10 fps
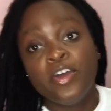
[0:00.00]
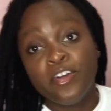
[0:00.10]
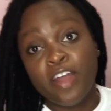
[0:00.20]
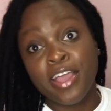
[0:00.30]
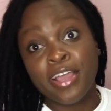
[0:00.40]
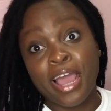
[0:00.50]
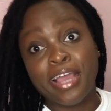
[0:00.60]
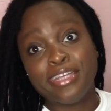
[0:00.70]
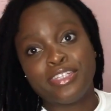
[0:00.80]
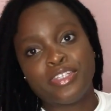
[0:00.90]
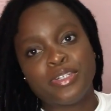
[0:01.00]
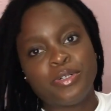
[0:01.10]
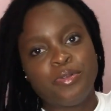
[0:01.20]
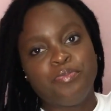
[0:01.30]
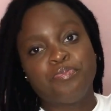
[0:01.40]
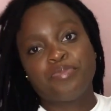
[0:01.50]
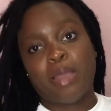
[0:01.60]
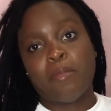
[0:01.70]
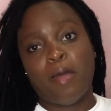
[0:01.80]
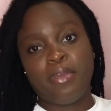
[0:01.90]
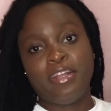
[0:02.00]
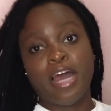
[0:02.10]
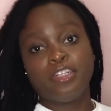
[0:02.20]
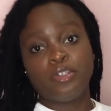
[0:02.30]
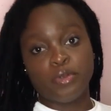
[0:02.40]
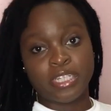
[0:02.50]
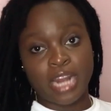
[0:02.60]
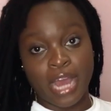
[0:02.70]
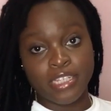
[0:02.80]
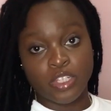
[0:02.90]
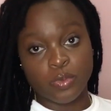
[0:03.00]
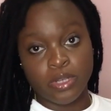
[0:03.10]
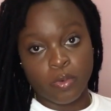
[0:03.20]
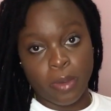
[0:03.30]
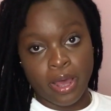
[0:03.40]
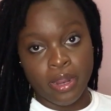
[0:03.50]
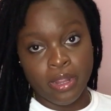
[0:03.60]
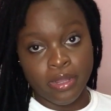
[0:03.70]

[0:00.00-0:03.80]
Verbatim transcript: right guys so I'm happy that those lights work well